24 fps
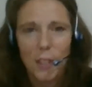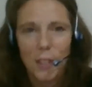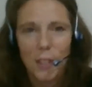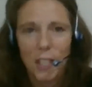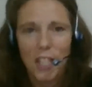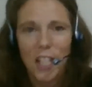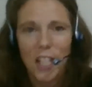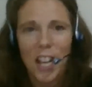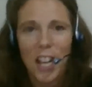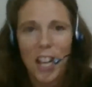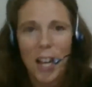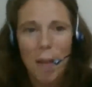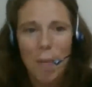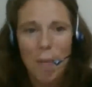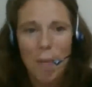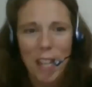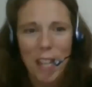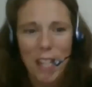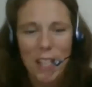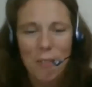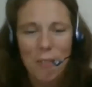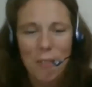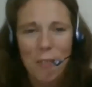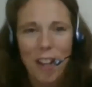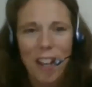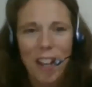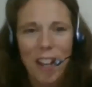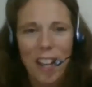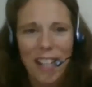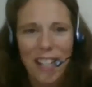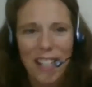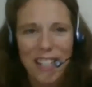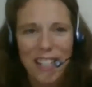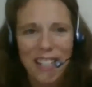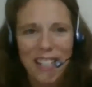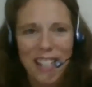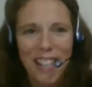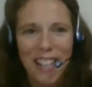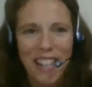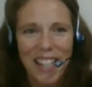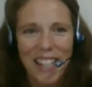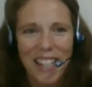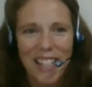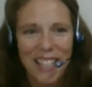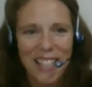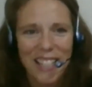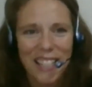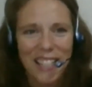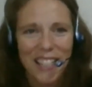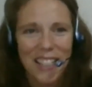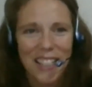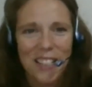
Good job. That's right. Yes.